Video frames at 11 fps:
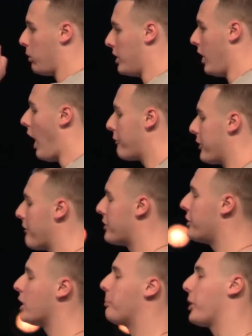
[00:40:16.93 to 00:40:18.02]
going to offer every
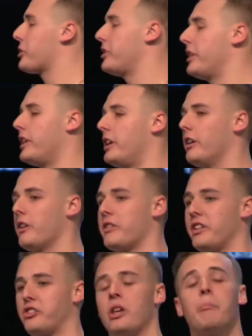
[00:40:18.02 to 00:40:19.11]
single person in here the
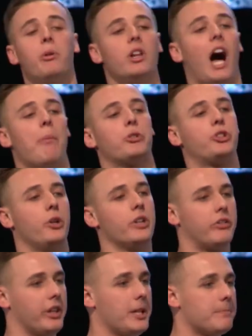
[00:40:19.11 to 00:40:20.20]
simple
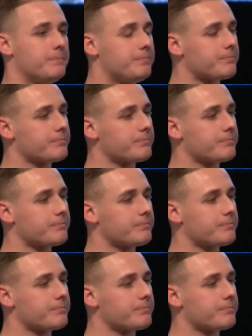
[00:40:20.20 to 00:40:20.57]
opportunity